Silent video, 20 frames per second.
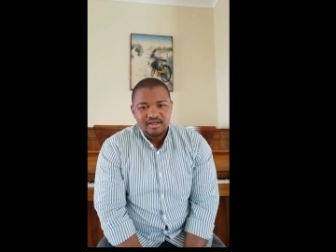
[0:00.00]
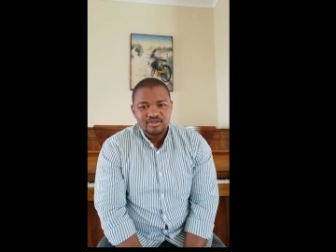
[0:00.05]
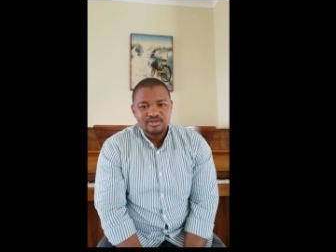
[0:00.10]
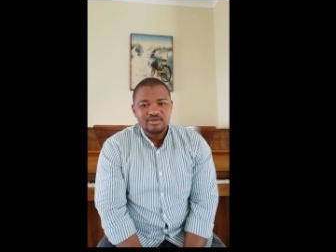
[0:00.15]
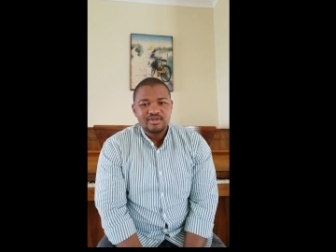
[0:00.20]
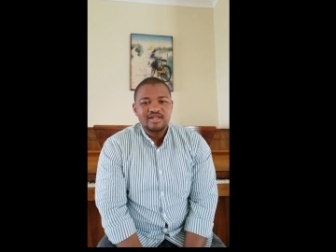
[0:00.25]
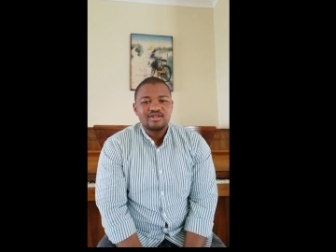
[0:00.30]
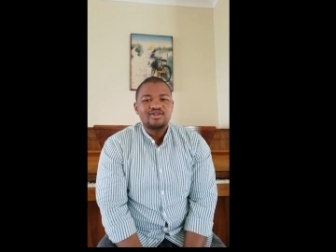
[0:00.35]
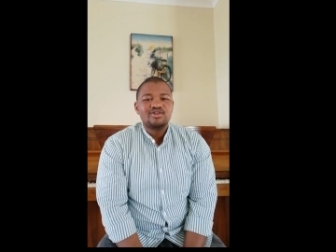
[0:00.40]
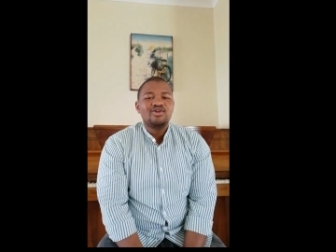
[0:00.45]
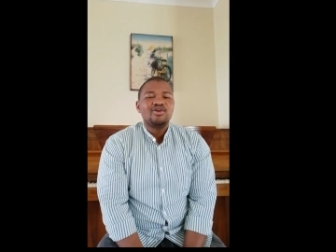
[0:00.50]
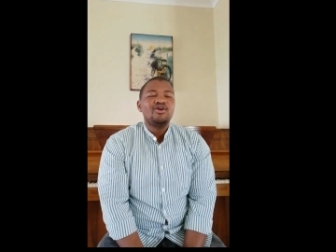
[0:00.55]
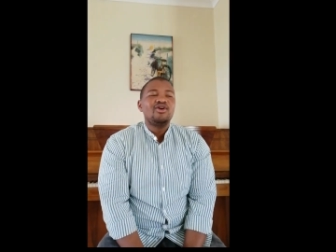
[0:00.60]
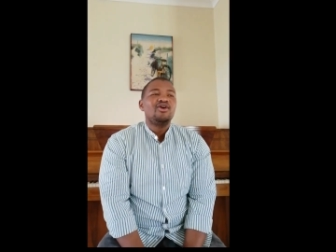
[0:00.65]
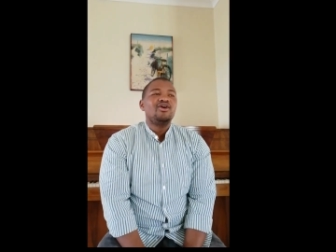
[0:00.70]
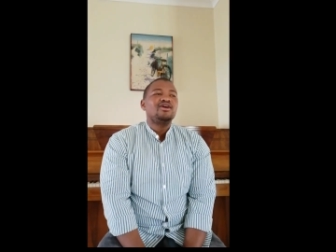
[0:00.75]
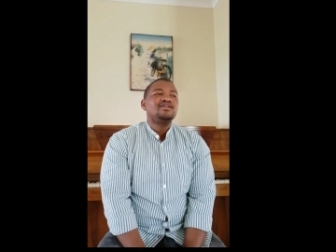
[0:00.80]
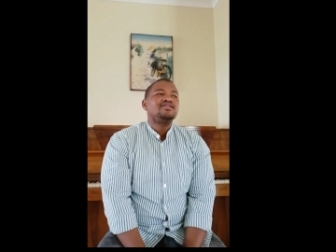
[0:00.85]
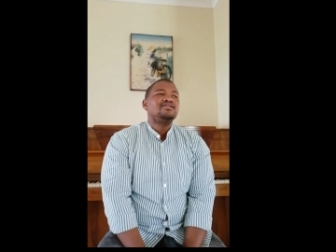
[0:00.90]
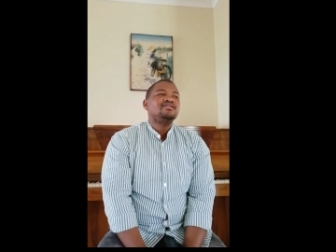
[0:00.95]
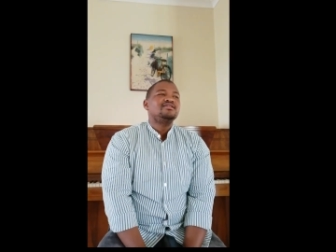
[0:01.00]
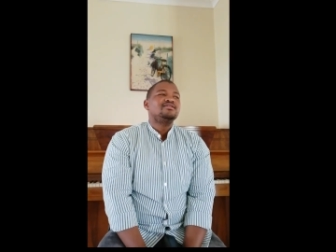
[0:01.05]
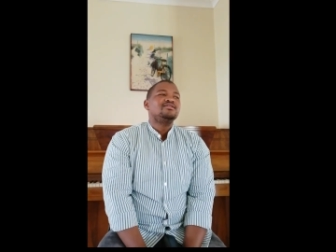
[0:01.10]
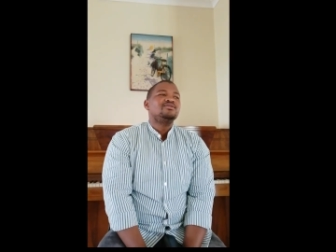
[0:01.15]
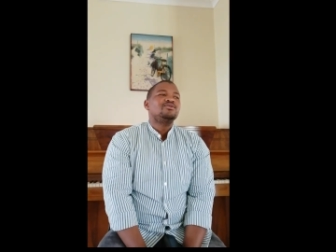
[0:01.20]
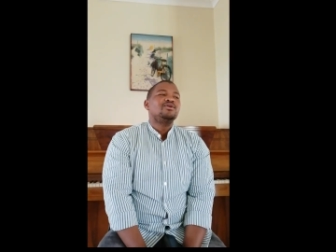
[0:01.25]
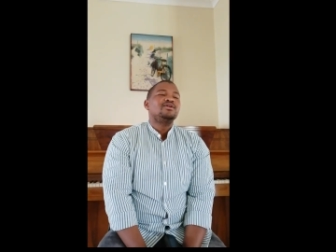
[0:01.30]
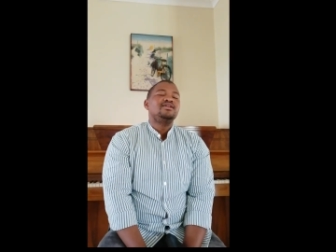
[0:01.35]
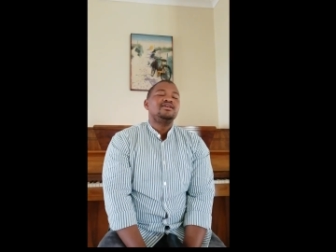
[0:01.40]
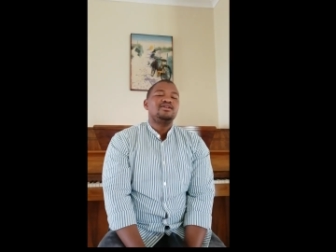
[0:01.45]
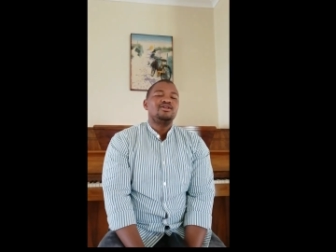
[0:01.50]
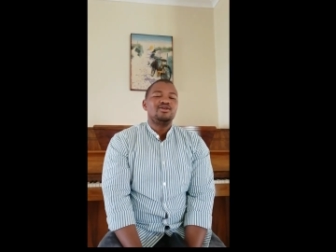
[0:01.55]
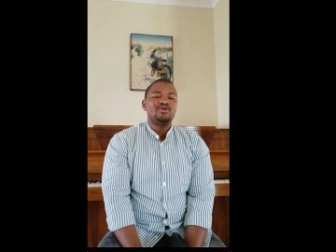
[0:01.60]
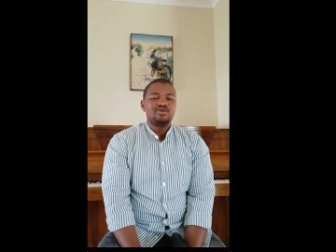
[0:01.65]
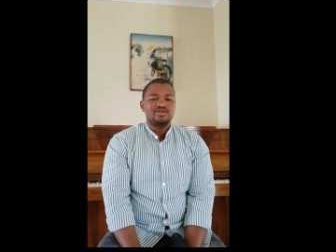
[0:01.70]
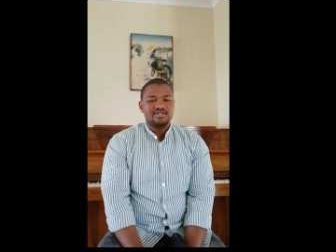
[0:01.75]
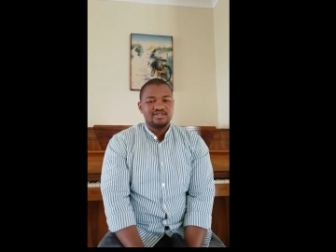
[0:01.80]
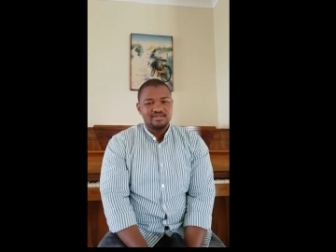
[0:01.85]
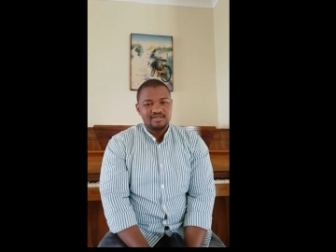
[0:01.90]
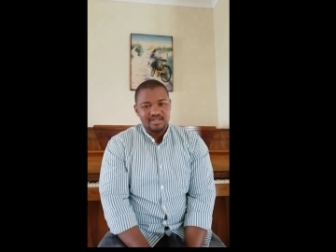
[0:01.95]
So that God, when He
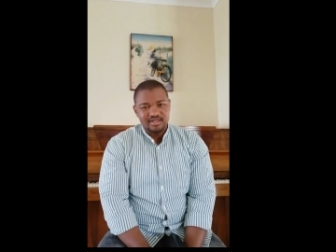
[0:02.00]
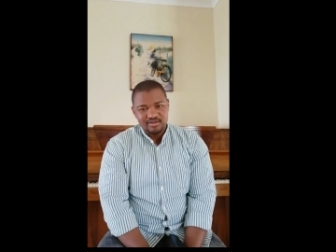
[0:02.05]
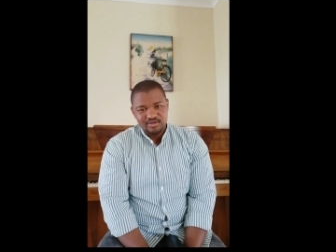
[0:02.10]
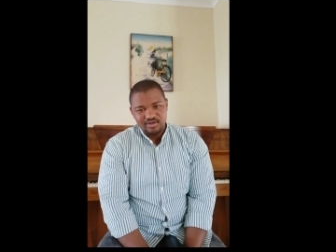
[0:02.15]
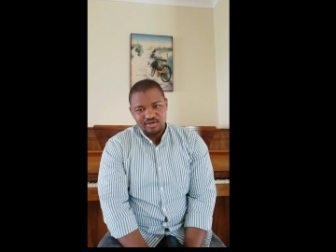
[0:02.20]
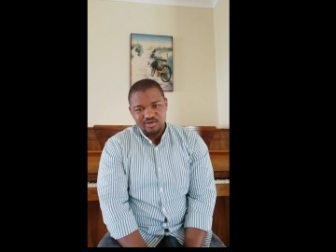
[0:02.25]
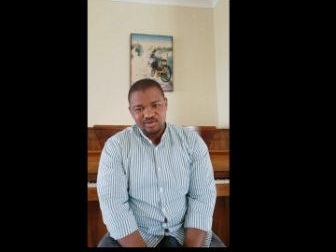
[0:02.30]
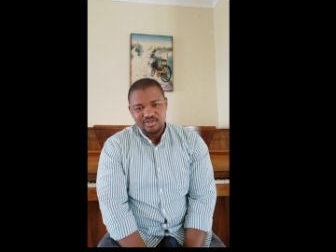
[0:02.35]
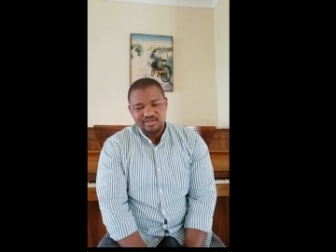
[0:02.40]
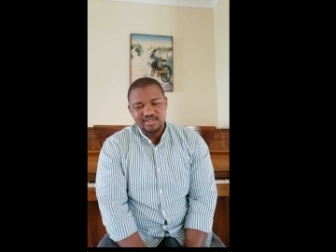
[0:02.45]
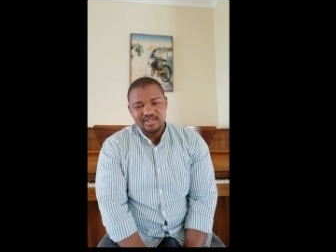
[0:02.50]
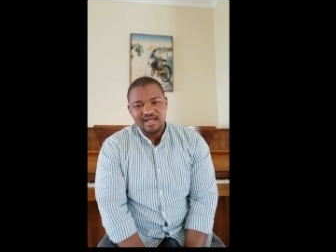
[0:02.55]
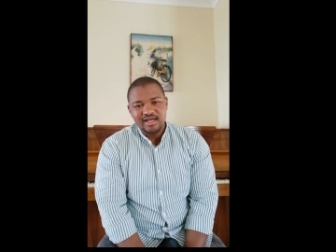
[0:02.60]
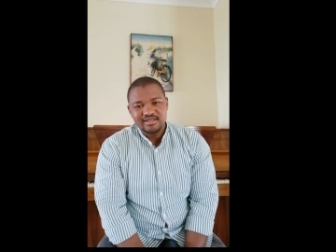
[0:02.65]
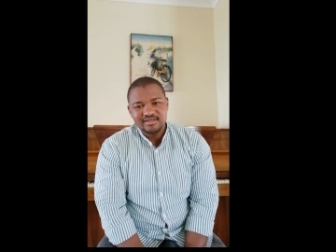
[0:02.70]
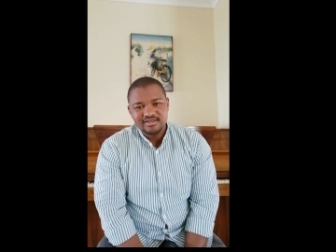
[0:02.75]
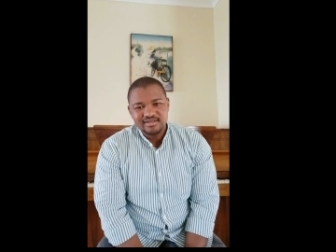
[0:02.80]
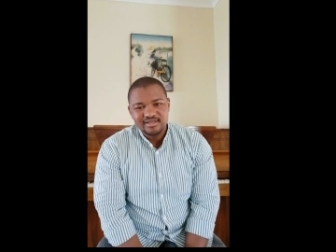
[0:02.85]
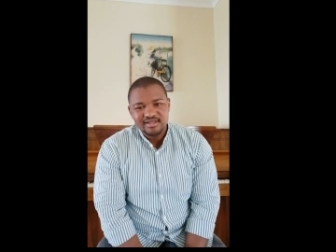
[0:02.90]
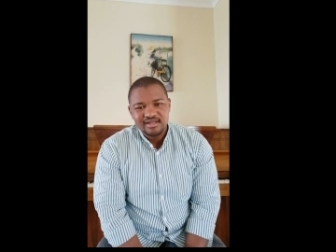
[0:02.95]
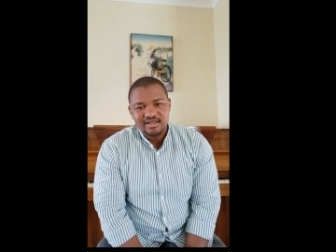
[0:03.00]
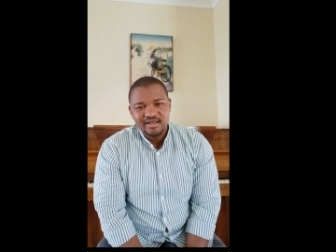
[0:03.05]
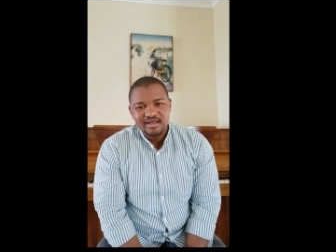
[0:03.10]
looks at, looks at us,